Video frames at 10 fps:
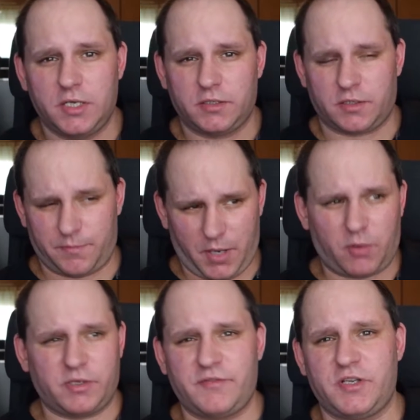
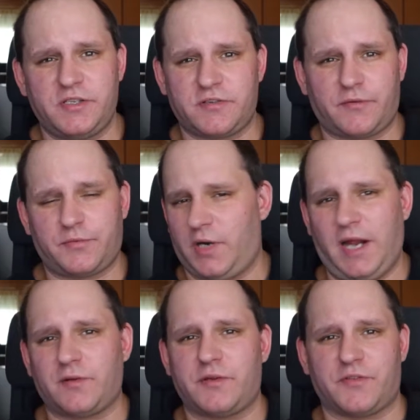Power DVD software.
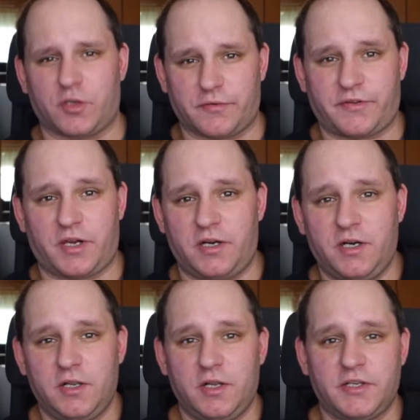I don't even know if they're
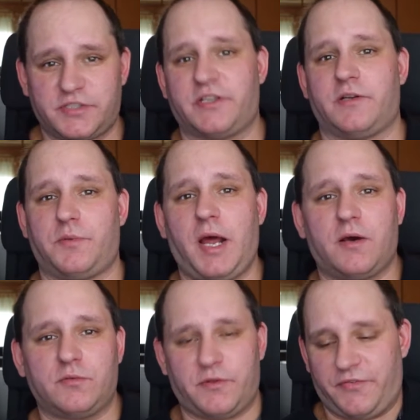still
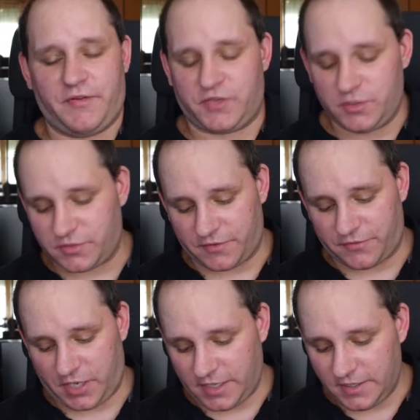around. I've never used it
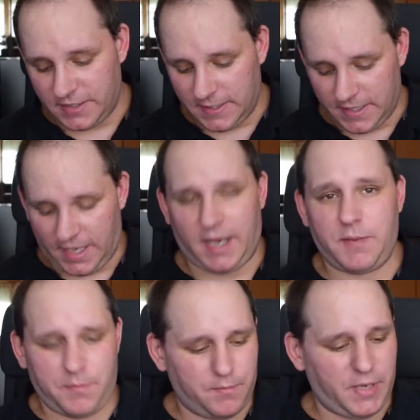for that. I
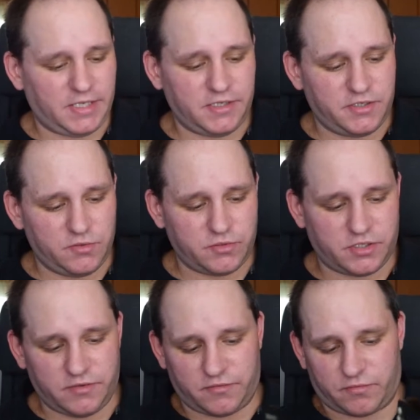mainly used
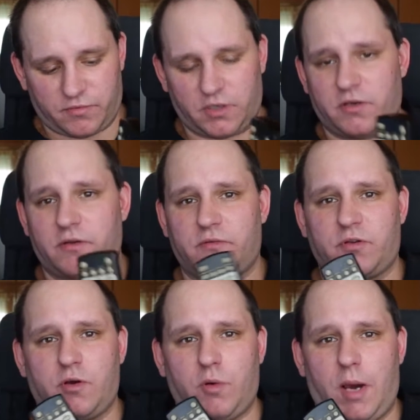it to
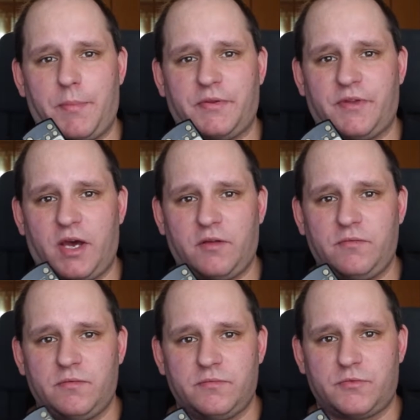go up and
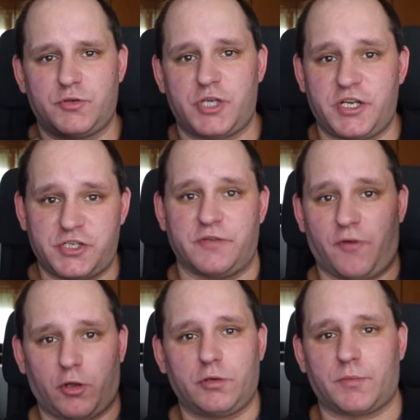down to change the
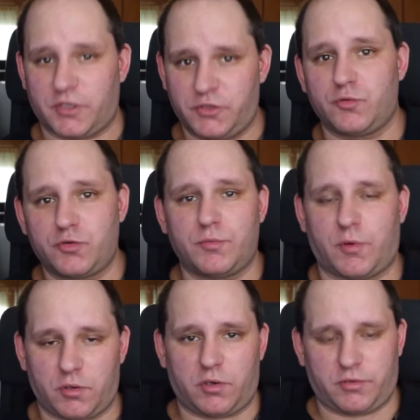volume on YouTube
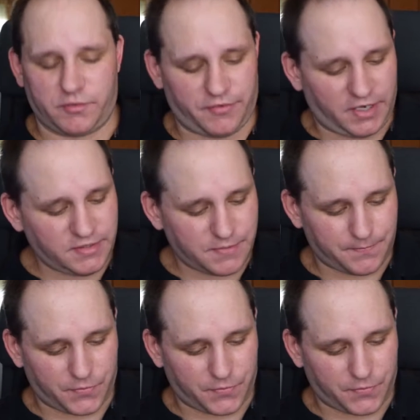or audio files,